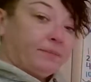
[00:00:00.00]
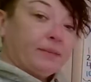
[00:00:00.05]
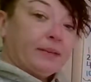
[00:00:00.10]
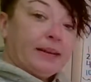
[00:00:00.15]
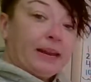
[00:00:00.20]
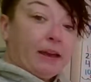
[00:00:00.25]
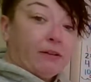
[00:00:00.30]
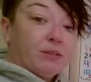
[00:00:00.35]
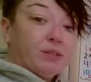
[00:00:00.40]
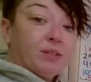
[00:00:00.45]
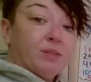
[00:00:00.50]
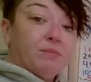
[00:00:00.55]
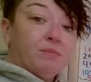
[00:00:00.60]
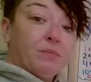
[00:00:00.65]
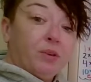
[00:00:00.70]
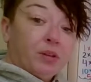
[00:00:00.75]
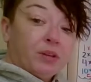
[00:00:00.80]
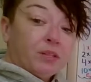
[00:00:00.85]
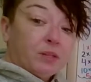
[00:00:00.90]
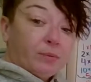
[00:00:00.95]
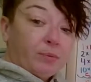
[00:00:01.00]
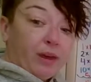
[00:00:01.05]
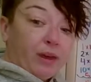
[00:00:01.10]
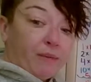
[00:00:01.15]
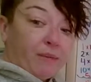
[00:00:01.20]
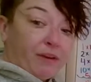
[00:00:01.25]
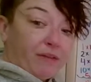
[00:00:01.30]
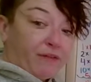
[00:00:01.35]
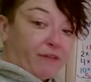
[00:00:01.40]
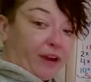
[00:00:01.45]
Now to
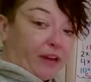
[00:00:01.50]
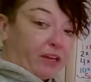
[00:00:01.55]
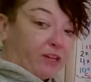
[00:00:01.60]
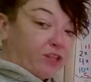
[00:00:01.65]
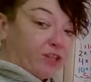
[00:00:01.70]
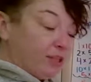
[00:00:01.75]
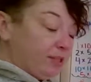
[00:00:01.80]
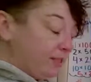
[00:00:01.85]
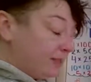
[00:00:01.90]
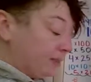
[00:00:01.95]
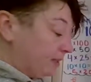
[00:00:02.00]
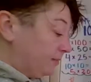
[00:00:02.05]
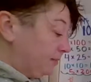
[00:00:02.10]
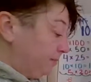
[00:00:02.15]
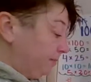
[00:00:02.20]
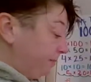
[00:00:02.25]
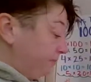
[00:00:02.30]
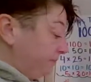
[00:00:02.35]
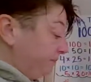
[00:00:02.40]
multiply my fractions,